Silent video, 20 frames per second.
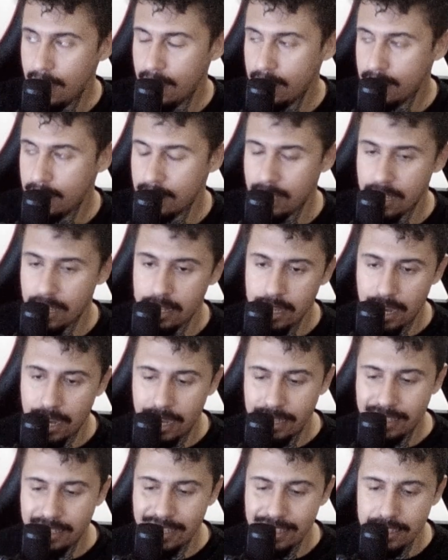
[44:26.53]
Then
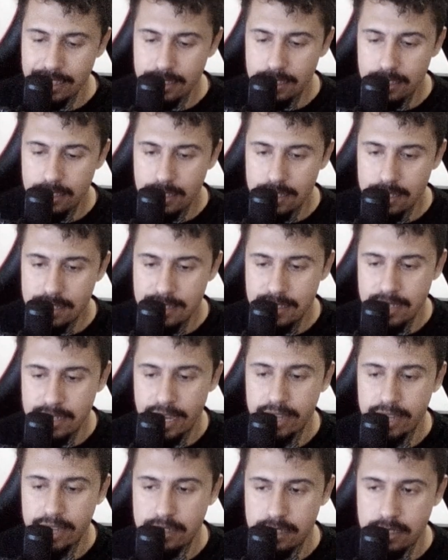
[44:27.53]
I can
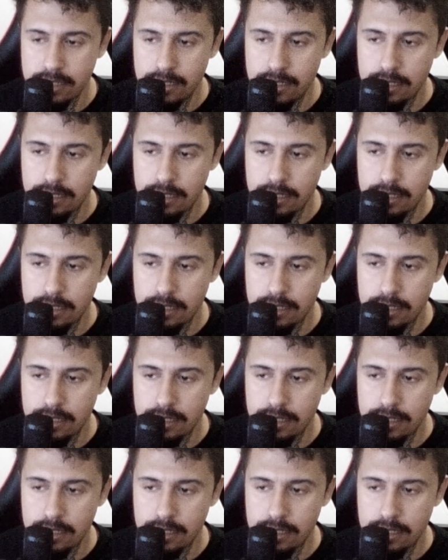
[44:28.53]
set